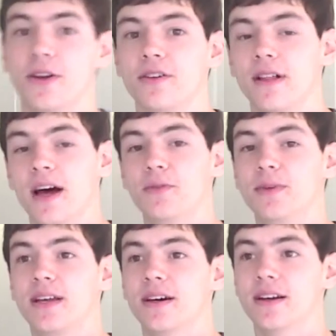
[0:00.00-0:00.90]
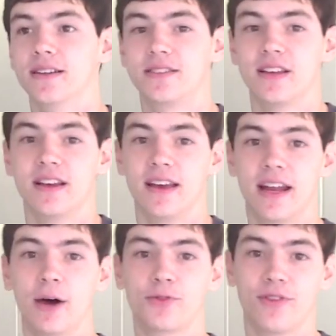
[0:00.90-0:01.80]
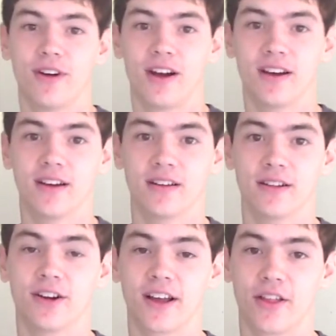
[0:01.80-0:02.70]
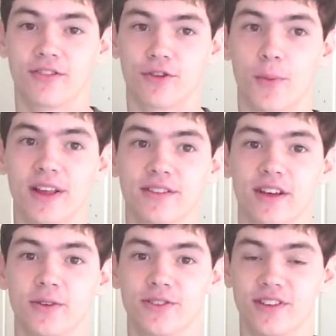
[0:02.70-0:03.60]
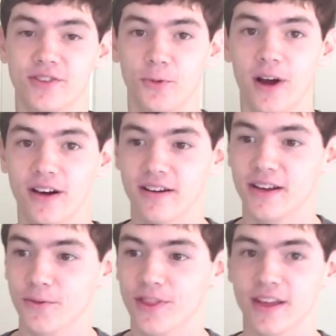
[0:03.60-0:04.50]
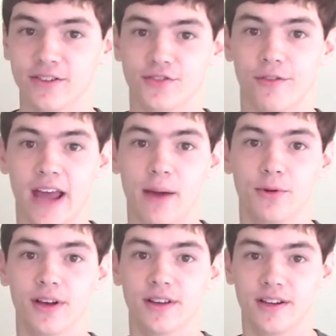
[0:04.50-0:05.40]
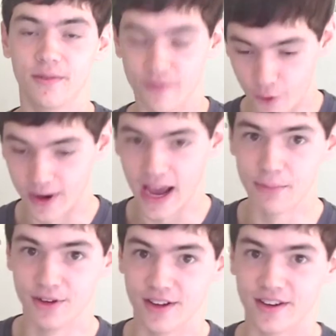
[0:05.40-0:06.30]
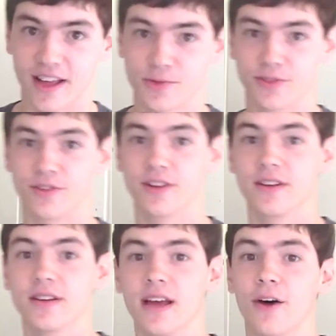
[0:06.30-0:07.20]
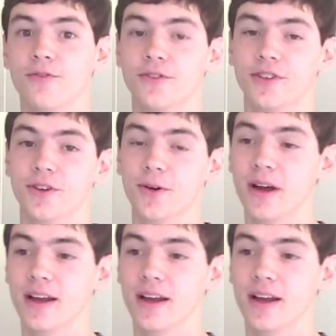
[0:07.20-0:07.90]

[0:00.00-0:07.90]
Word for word: So I took Latin because it helps with a lot of learning other Romance languages as well, and with English vocabulary, vocabulary that's been really helpful too.